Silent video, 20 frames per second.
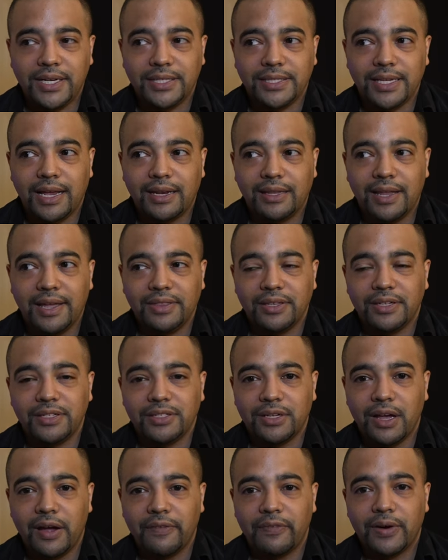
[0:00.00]
It's kind of like the
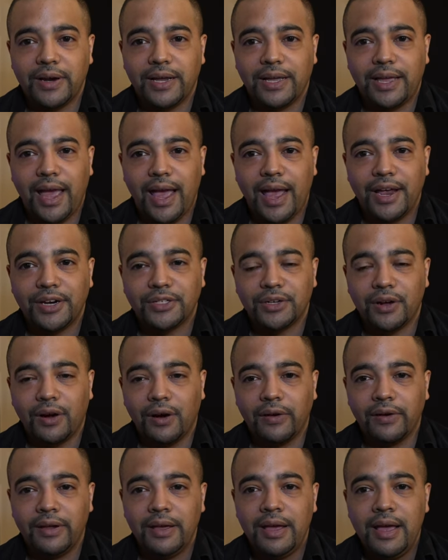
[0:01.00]
Discover It cash
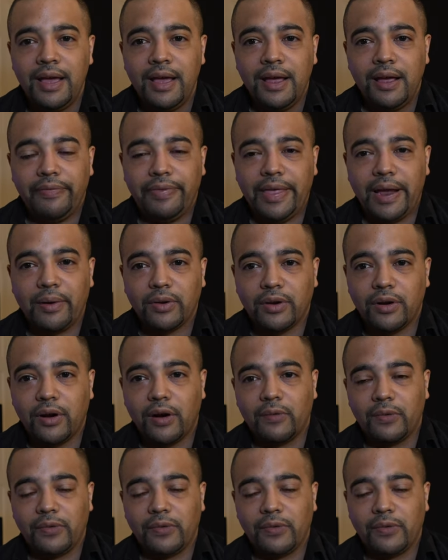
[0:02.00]
card in that regard.